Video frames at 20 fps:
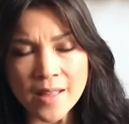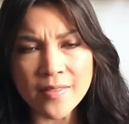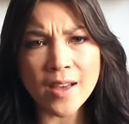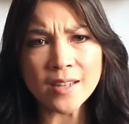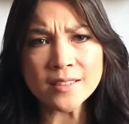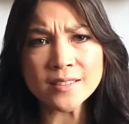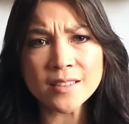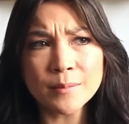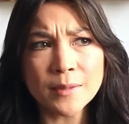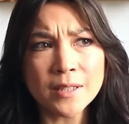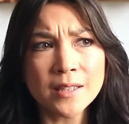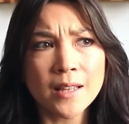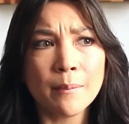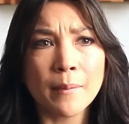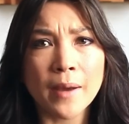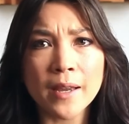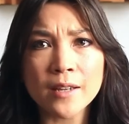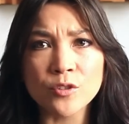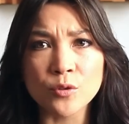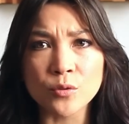And that's something
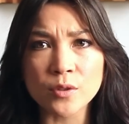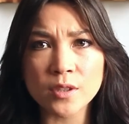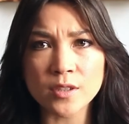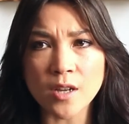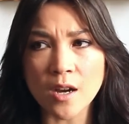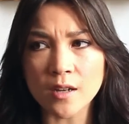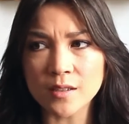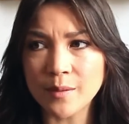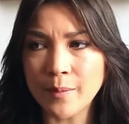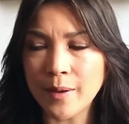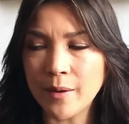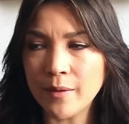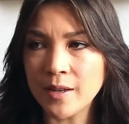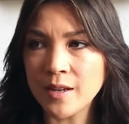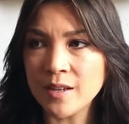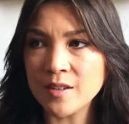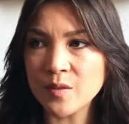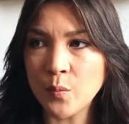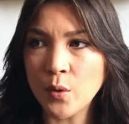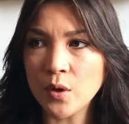that Mike Dooley talks about
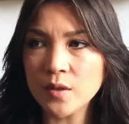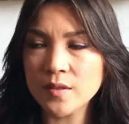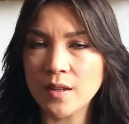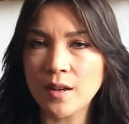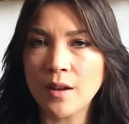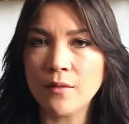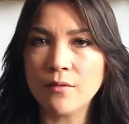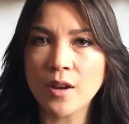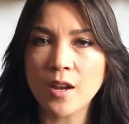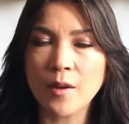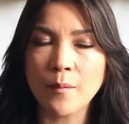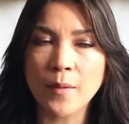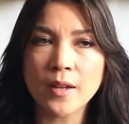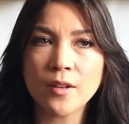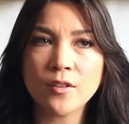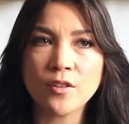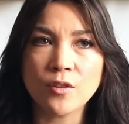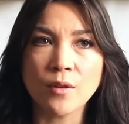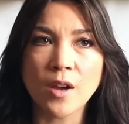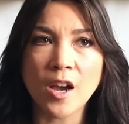in his books that I've
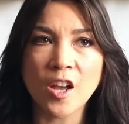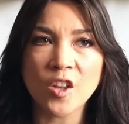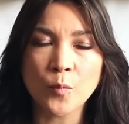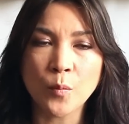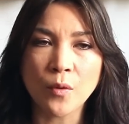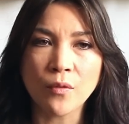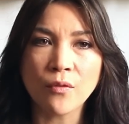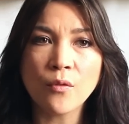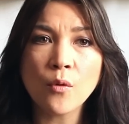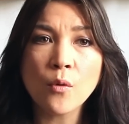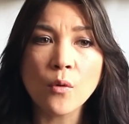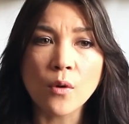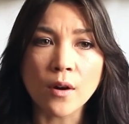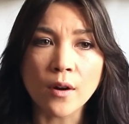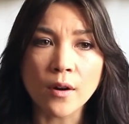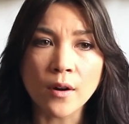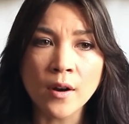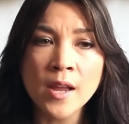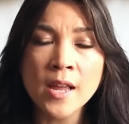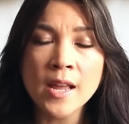recommended to you guys
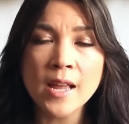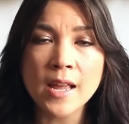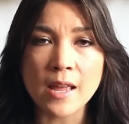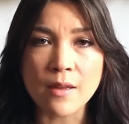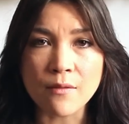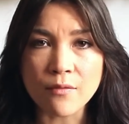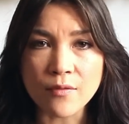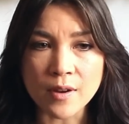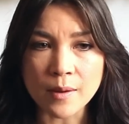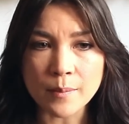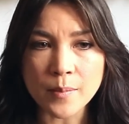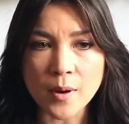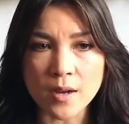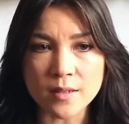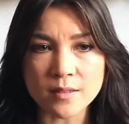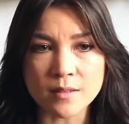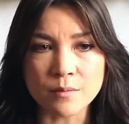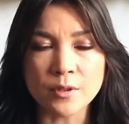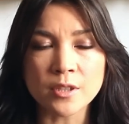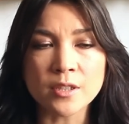before, Infinite
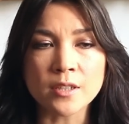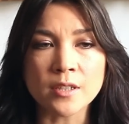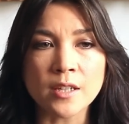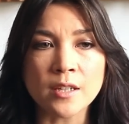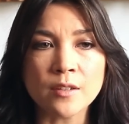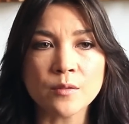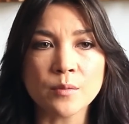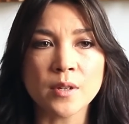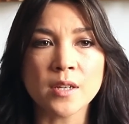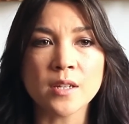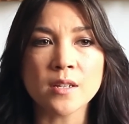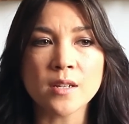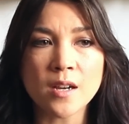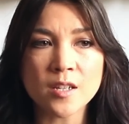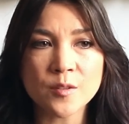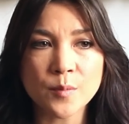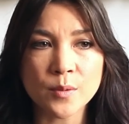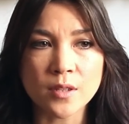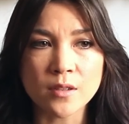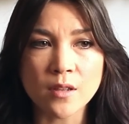Possibilities, where he
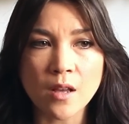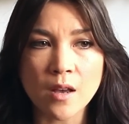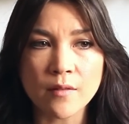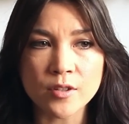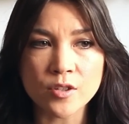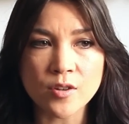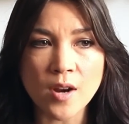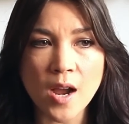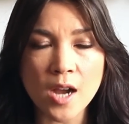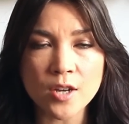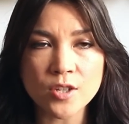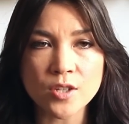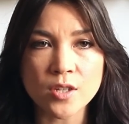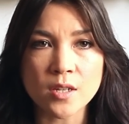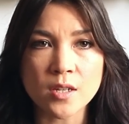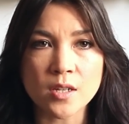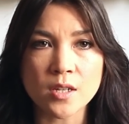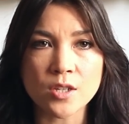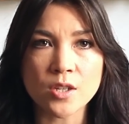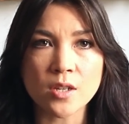talks about the law of
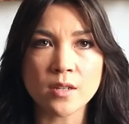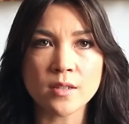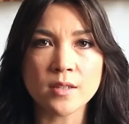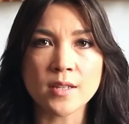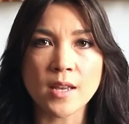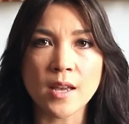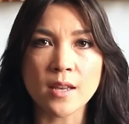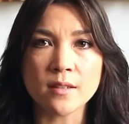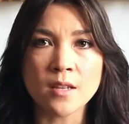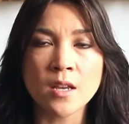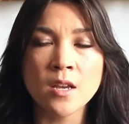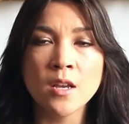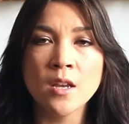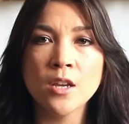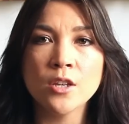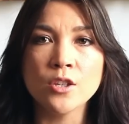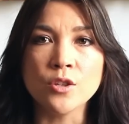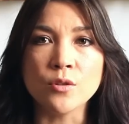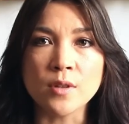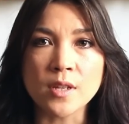attraction, and he just says
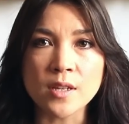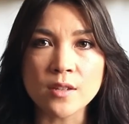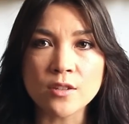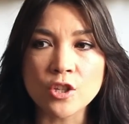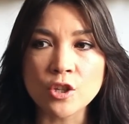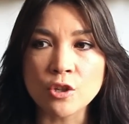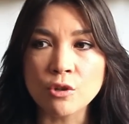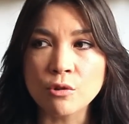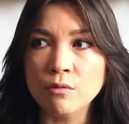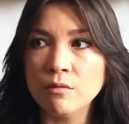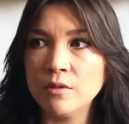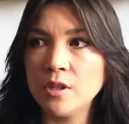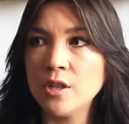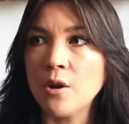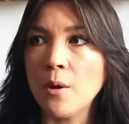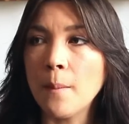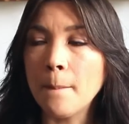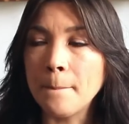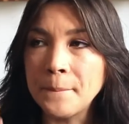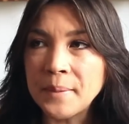you need to, you
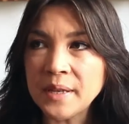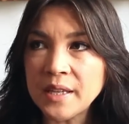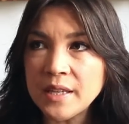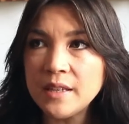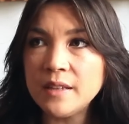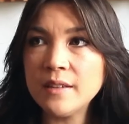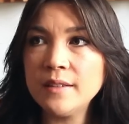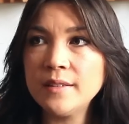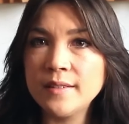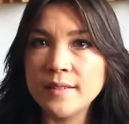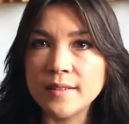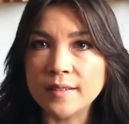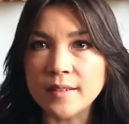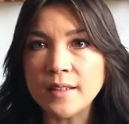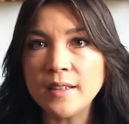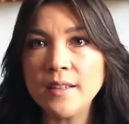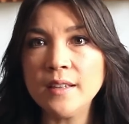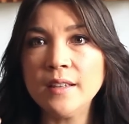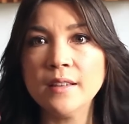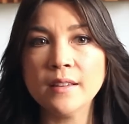know, be,
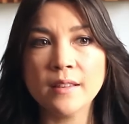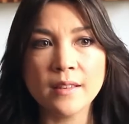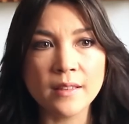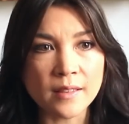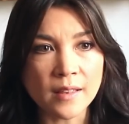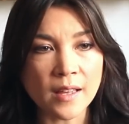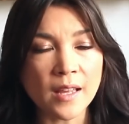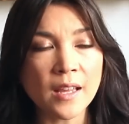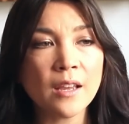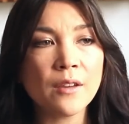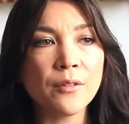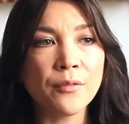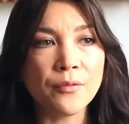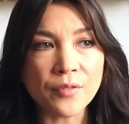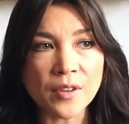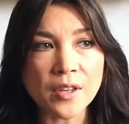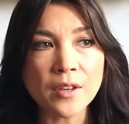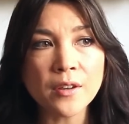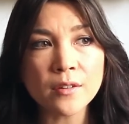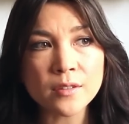see, think,
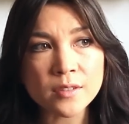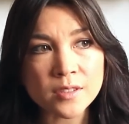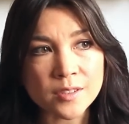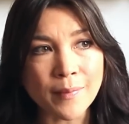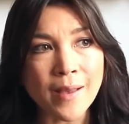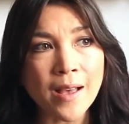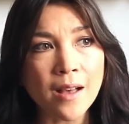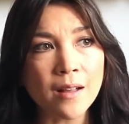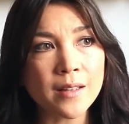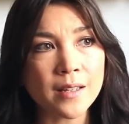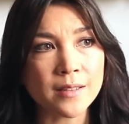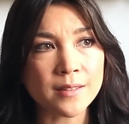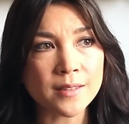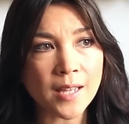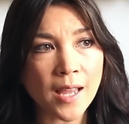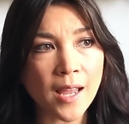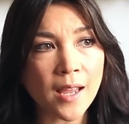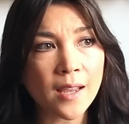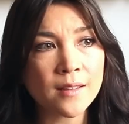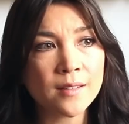feel, smell, and
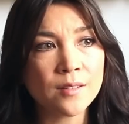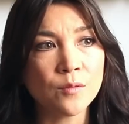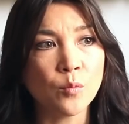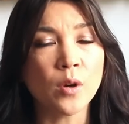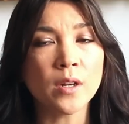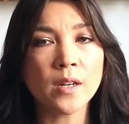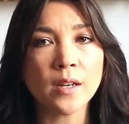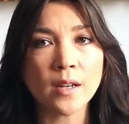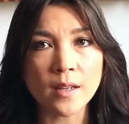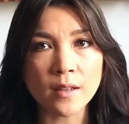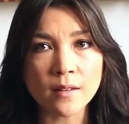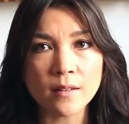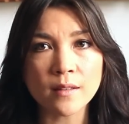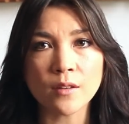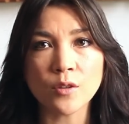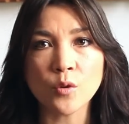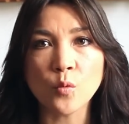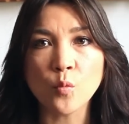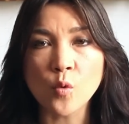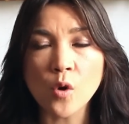taste what it is
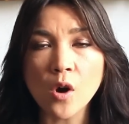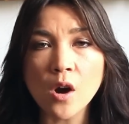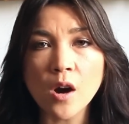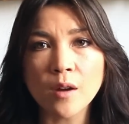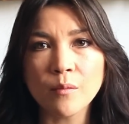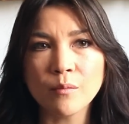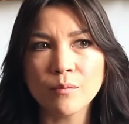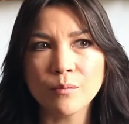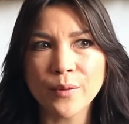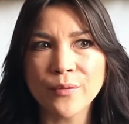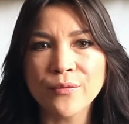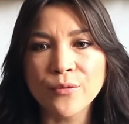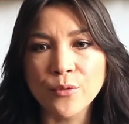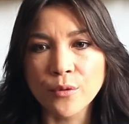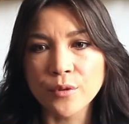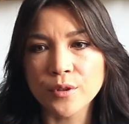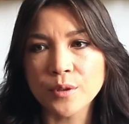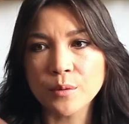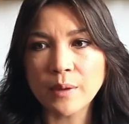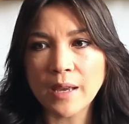that you want
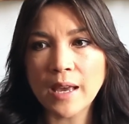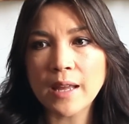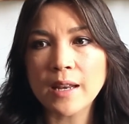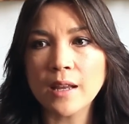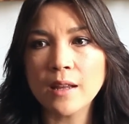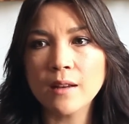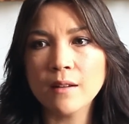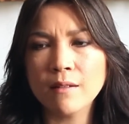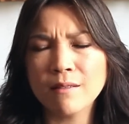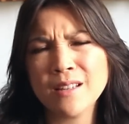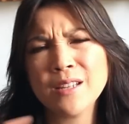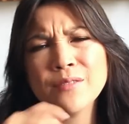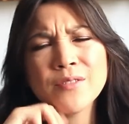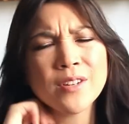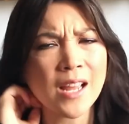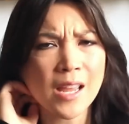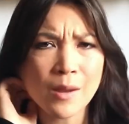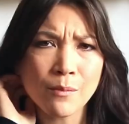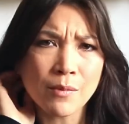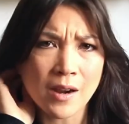before you get it.
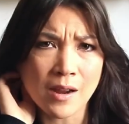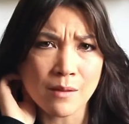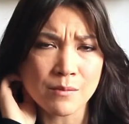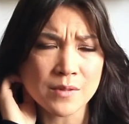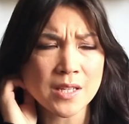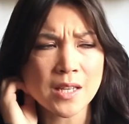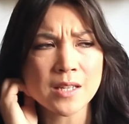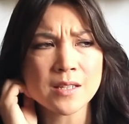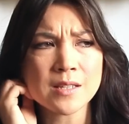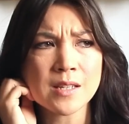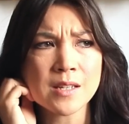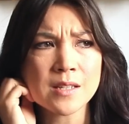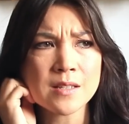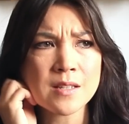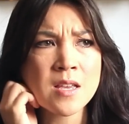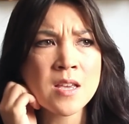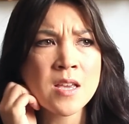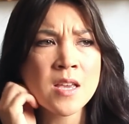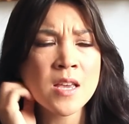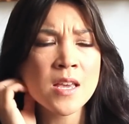Even Abraham says this.